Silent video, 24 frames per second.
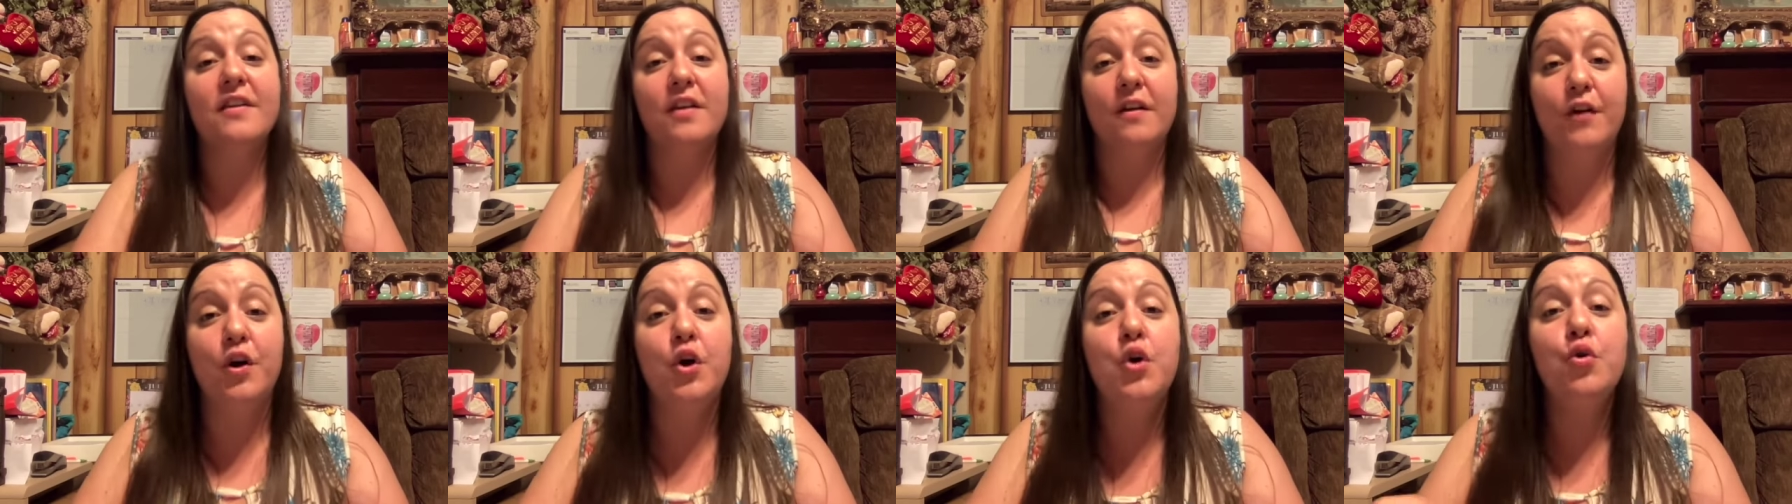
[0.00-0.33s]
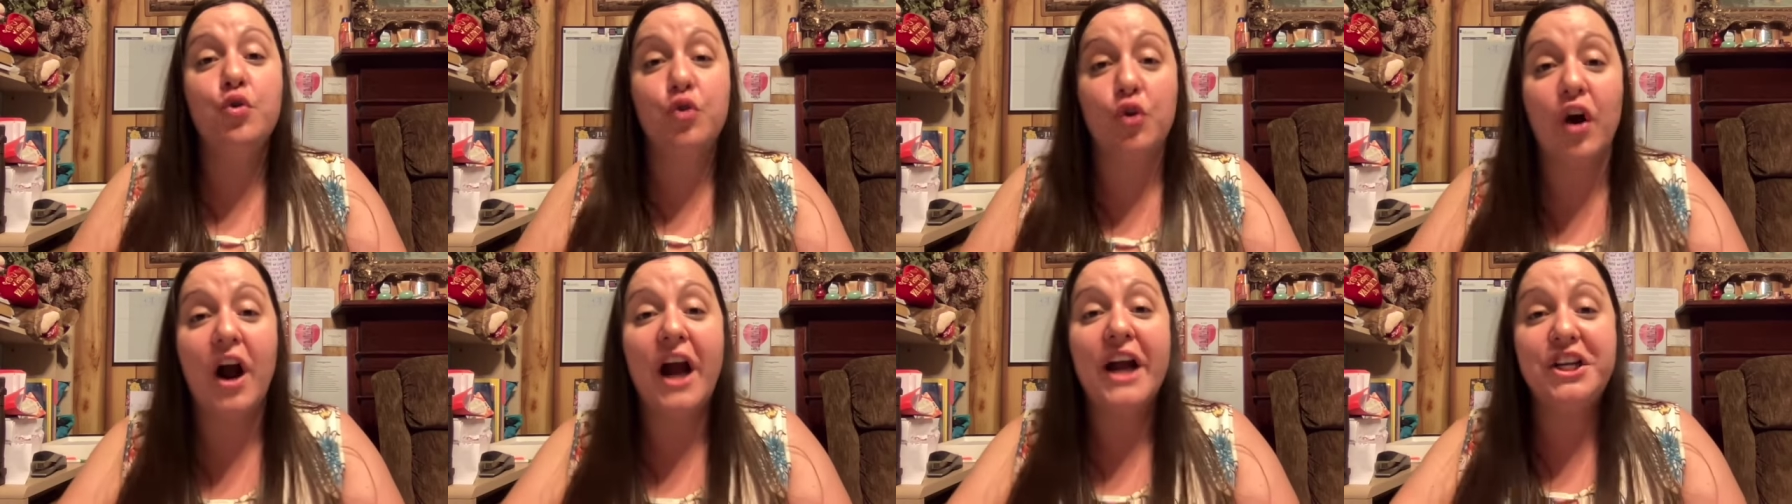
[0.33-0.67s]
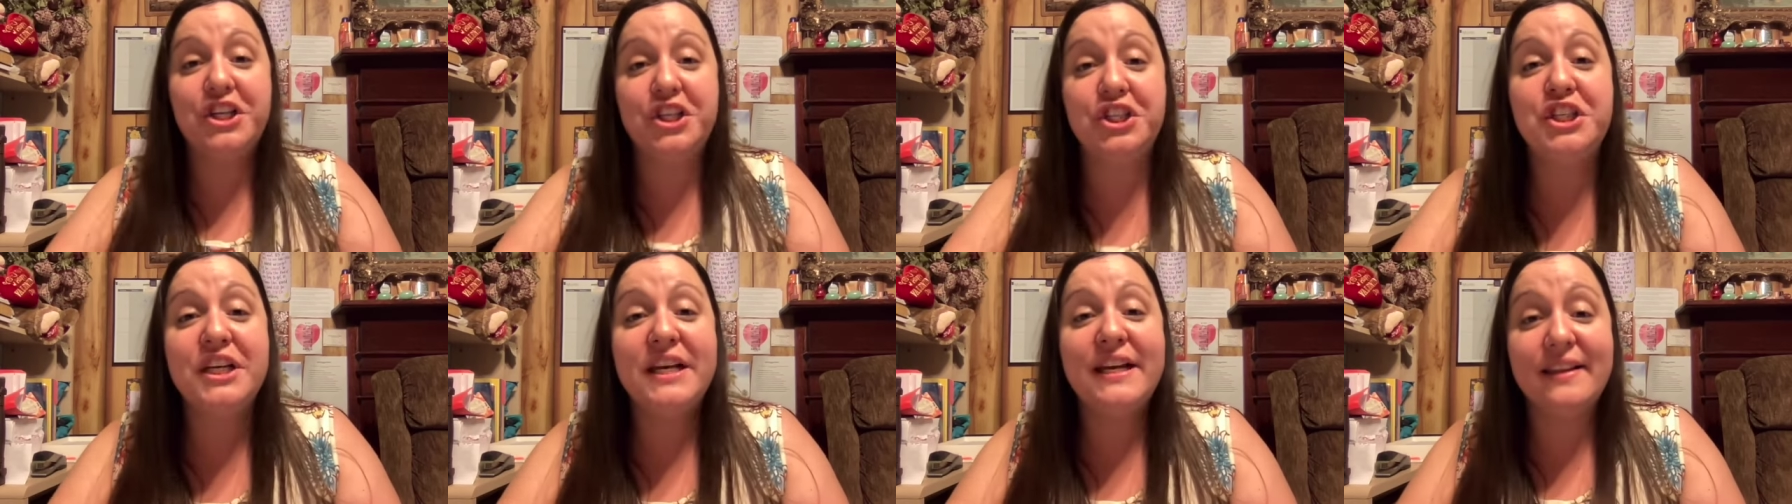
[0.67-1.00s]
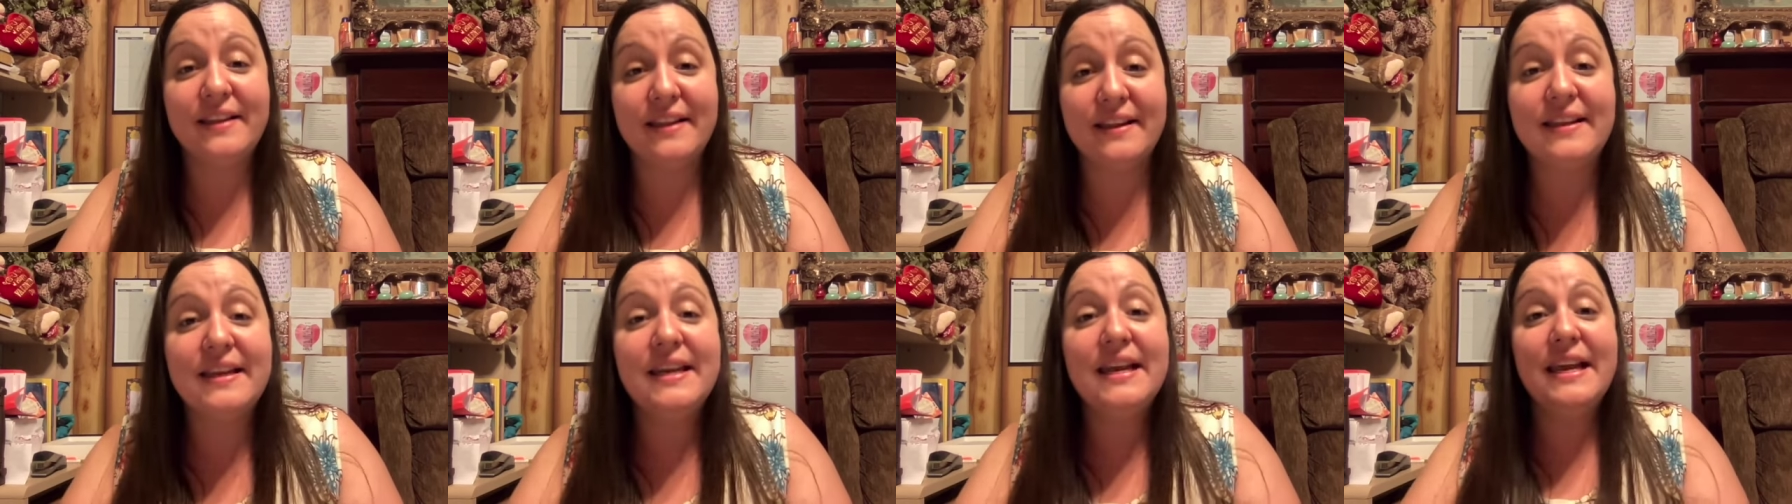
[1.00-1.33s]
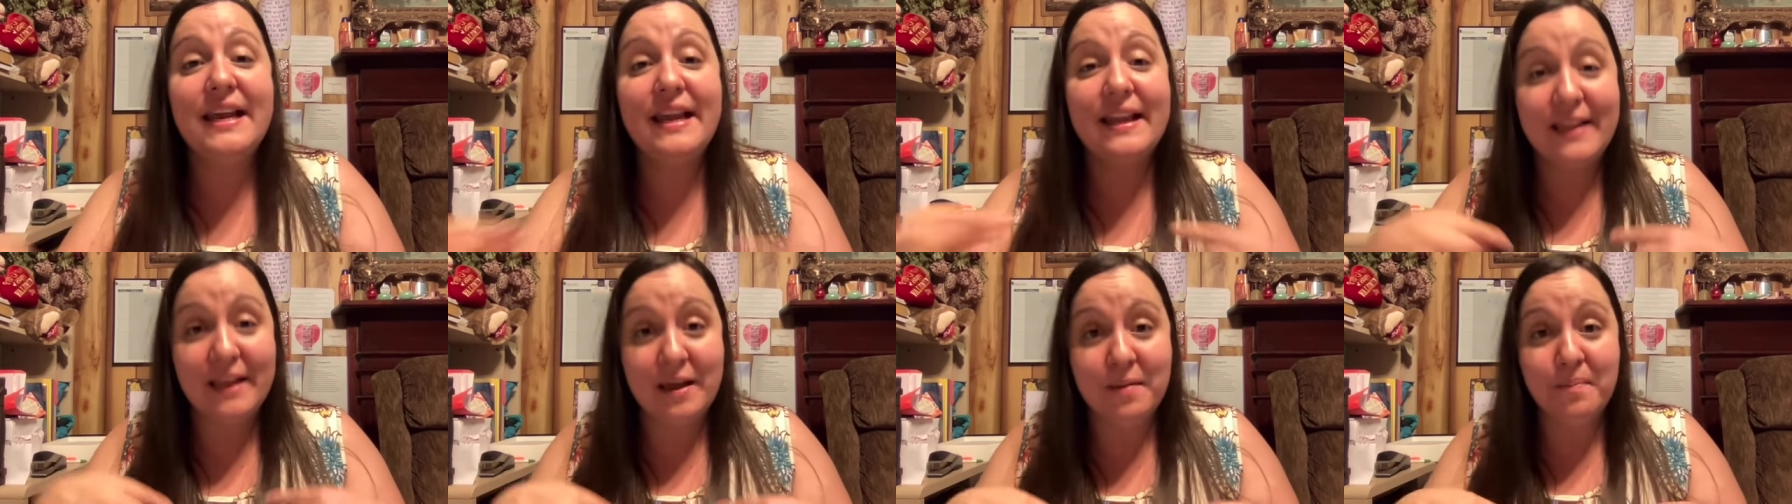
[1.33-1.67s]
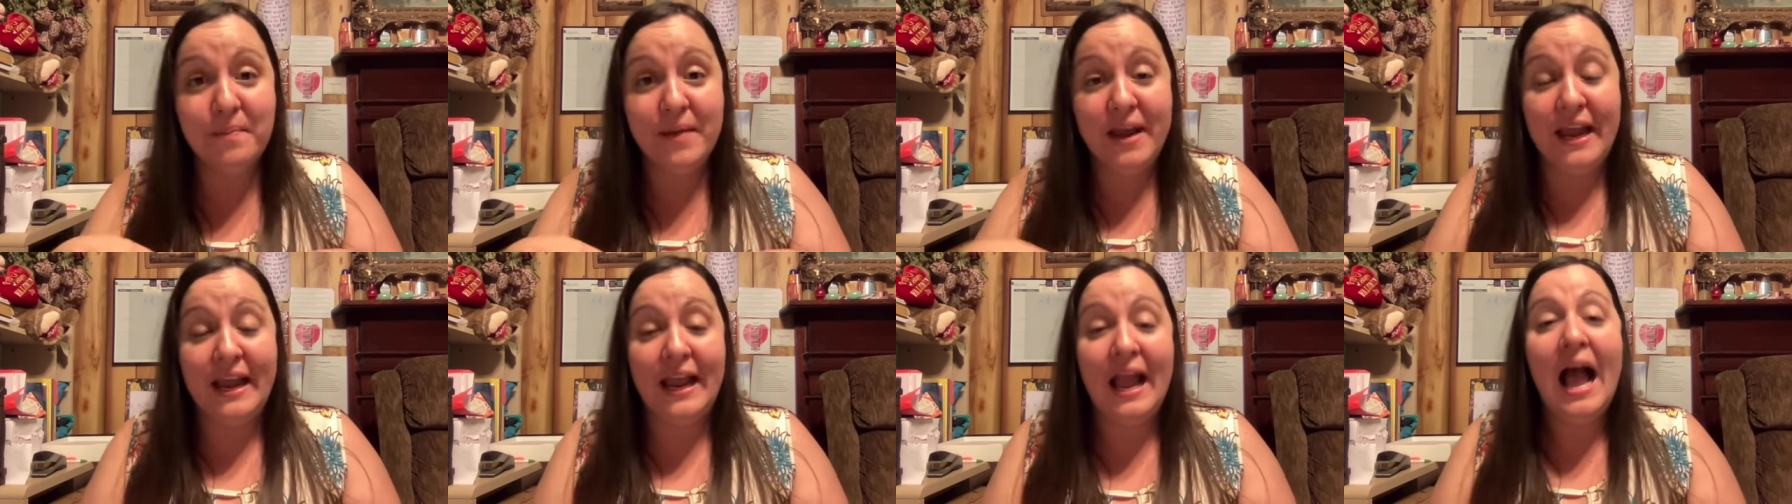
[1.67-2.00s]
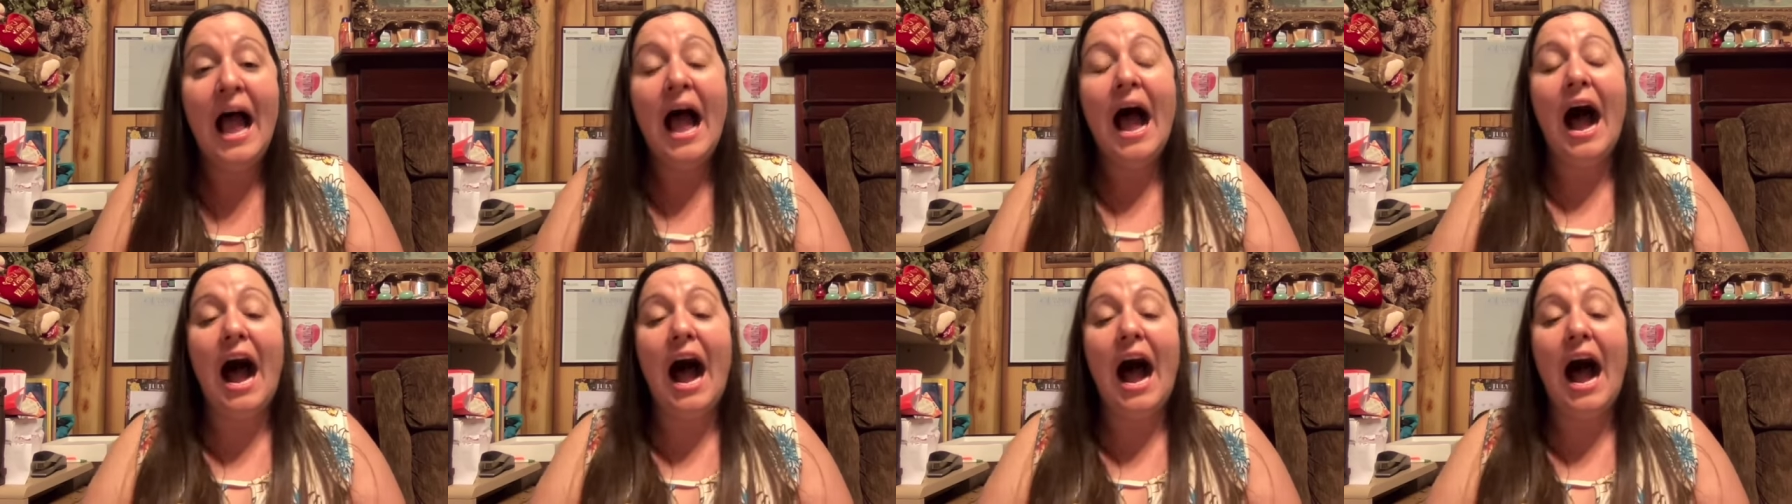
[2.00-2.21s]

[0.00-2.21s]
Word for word: of who Christ Jesus is in me.